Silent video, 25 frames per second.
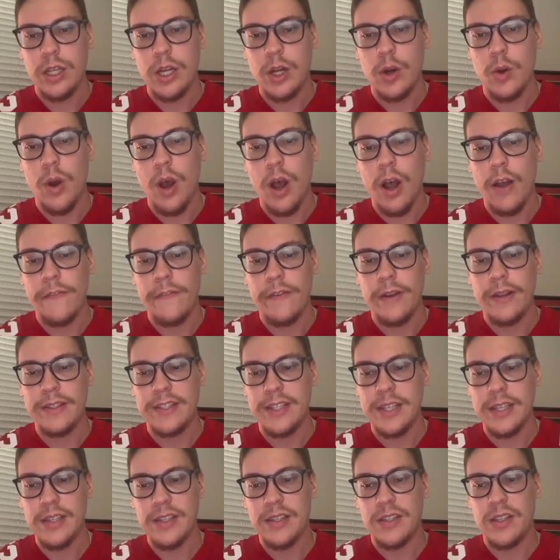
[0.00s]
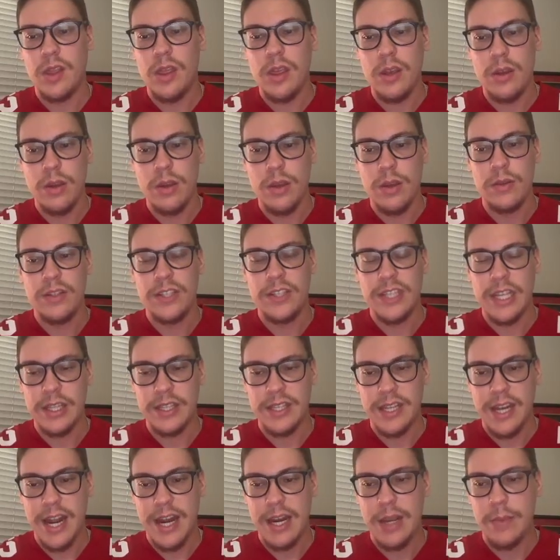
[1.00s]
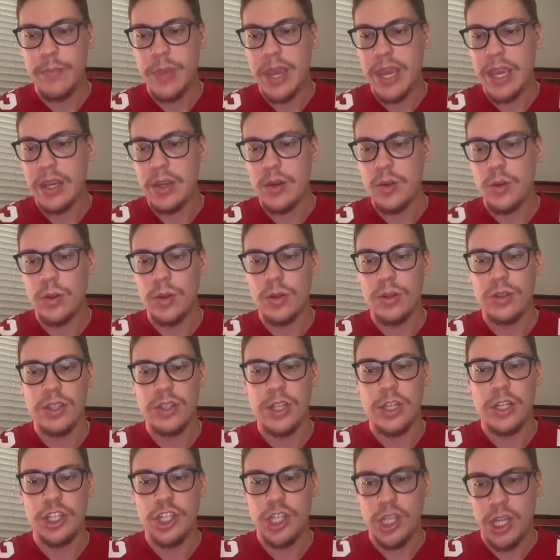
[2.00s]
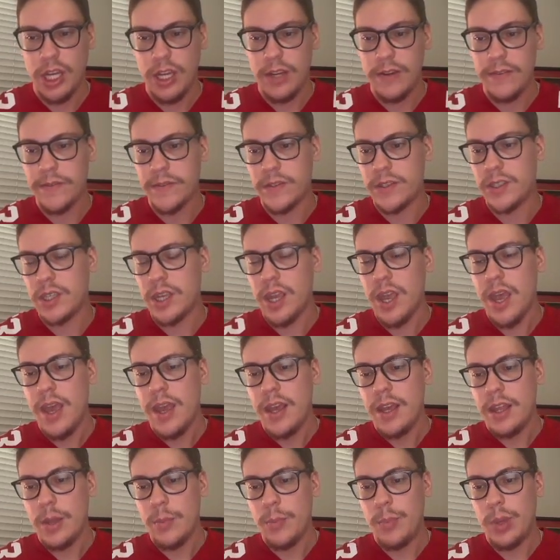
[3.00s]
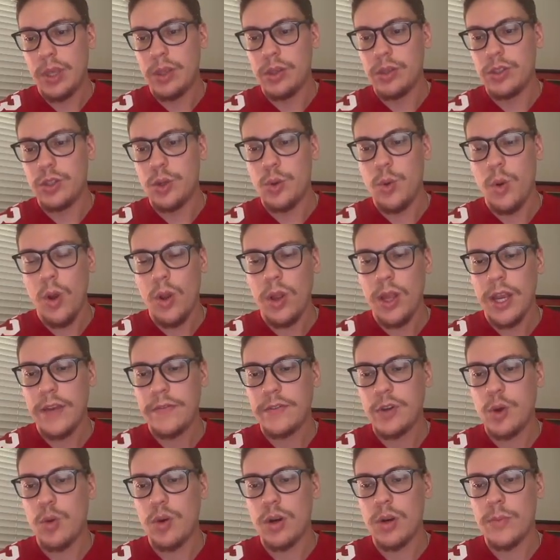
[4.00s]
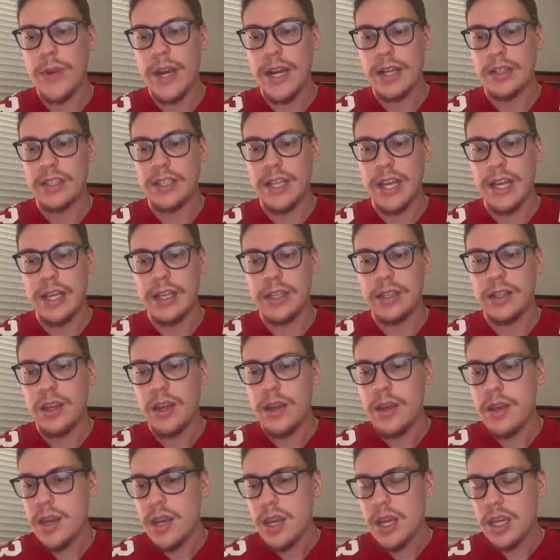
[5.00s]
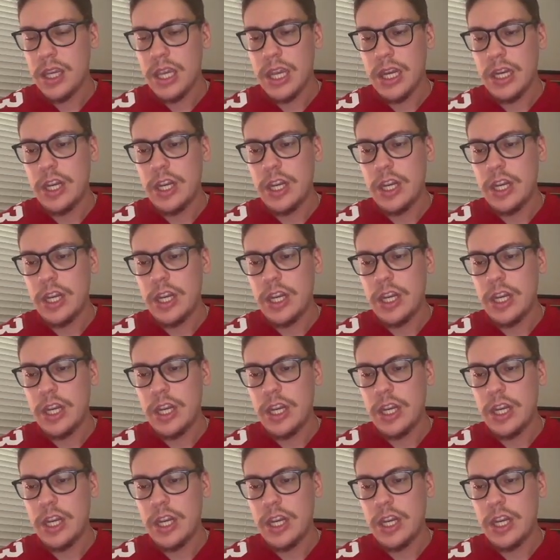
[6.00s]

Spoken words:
offenses, the Cincinnati Bengals, the Chiefs, the Bills, who all have quarterbacks that can,